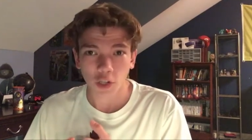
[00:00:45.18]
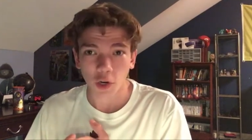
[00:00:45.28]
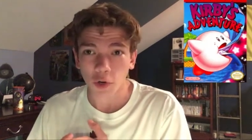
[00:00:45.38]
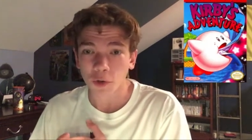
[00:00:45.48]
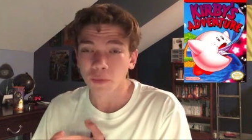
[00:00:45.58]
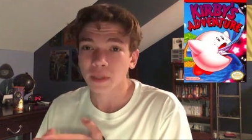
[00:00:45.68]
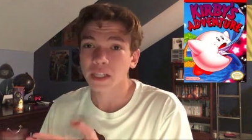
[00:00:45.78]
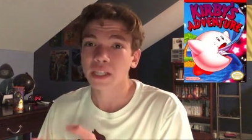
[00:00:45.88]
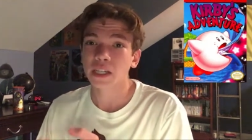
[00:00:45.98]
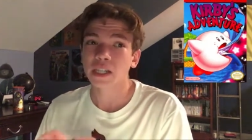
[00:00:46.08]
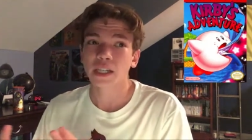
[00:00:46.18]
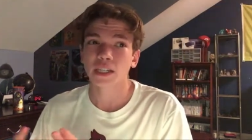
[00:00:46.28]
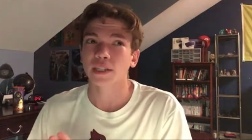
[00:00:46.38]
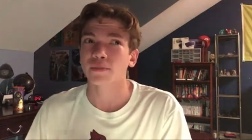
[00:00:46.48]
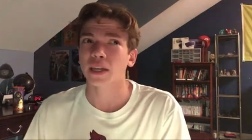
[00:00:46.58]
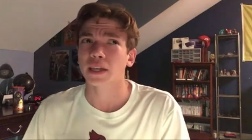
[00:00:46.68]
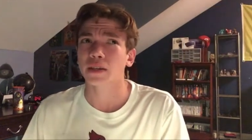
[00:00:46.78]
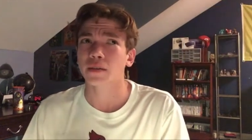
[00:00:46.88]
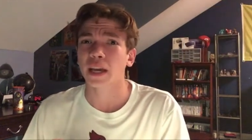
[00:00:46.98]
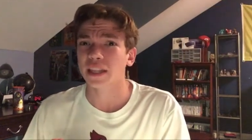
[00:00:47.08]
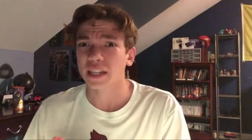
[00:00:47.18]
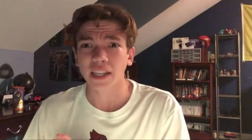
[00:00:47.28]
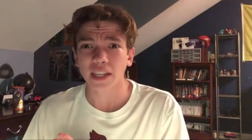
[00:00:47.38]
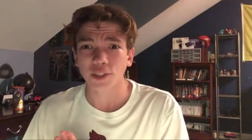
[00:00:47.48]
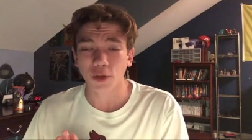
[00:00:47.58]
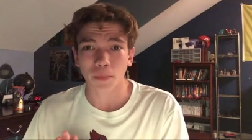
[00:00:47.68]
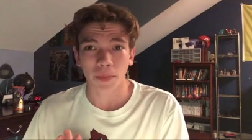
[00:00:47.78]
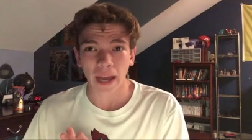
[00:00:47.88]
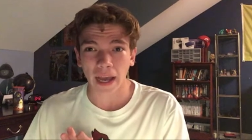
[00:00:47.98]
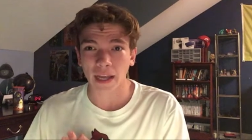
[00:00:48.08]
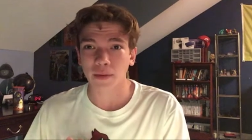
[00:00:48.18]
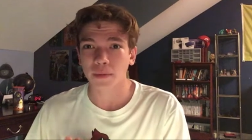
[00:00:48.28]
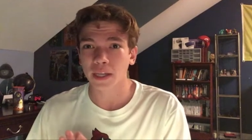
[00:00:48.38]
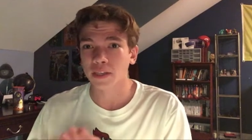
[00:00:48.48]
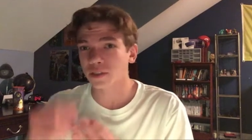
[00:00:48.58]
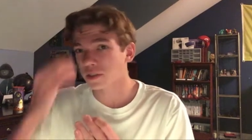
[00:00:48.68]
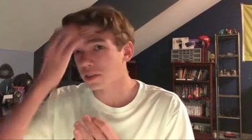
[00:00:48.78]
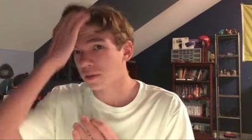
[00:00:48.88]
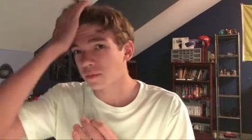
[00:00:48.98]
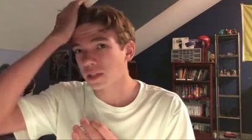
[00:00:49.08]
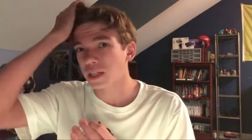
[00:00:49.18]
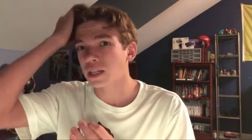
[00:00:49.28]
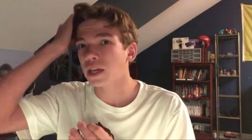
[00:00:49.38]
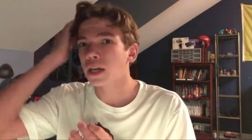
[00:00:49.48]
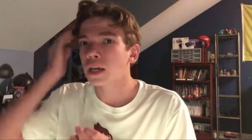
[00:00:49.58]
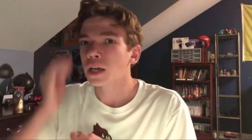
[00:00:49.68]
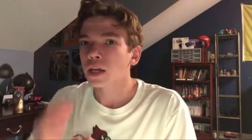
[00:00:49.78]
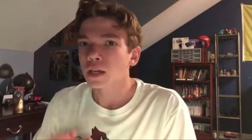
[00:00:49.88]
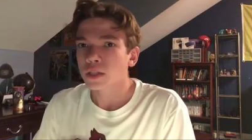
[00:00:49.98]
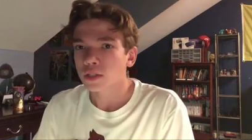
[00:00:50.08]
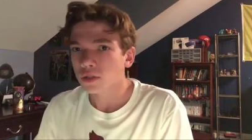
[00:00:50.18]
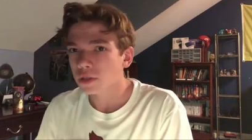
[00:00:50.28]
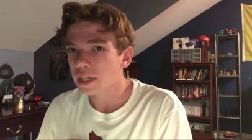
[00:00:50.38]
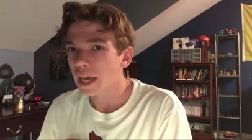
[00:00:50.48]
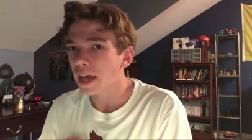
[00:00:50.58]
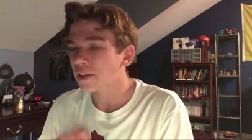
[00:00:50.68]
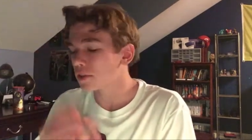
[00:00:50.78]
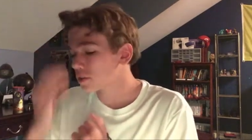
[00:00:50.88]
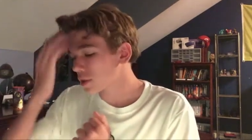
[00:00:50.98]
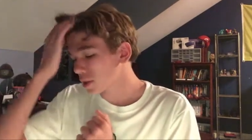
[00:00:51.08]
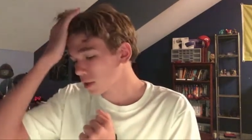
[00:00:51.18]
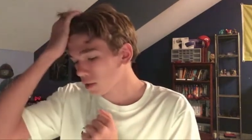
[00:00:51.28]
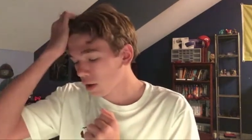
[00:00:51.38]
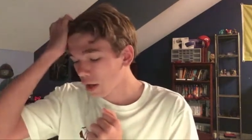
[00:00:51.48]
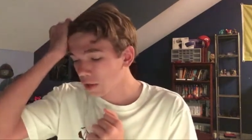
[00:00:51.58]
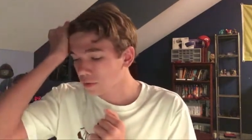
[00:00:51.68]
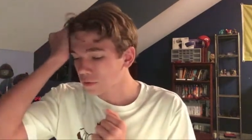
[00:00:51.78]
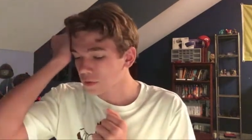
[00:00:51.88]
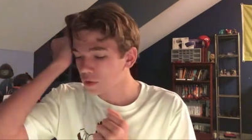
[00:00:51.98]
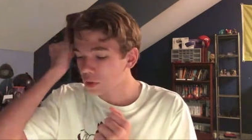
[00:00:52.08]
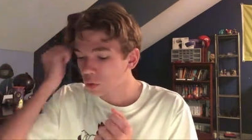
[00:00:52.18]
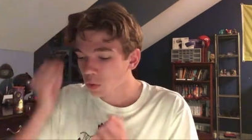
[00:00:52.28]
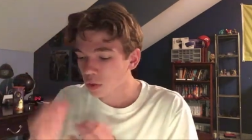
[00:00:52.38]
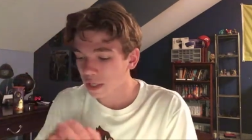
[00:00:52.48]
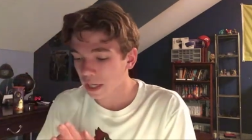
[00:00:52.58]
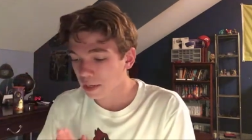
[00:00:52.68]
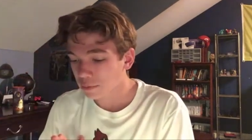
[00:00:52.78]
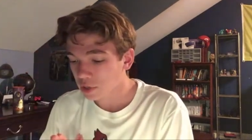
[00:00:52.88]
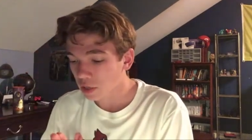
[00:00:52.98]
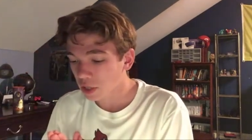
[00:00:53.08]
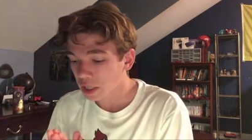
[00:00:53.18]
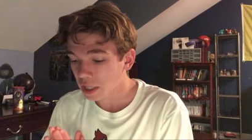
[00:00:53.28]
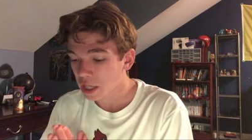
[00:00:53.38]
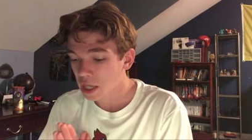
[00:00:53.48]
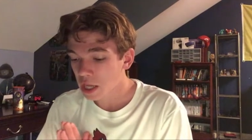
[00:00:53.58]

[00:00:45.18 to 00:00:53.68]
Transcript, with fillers: Kirby, some like, I think I saw Pac-Man or something. So yeah, there's a lot of cool games on it.